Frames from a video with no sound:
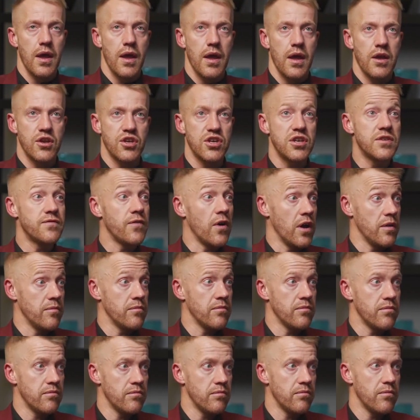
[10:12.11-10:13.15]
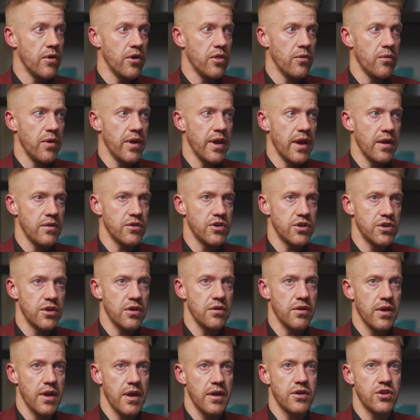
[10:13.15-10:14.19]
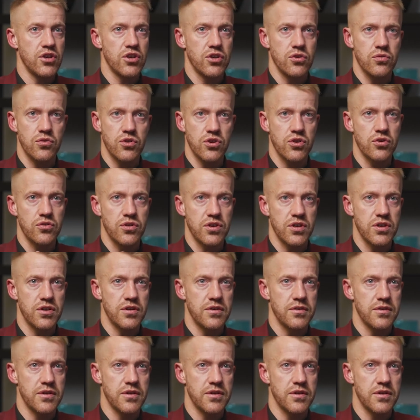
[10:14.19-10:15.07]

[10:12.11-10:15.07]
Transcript: And she's fine, by the way, now. She's okay. She's all sorted.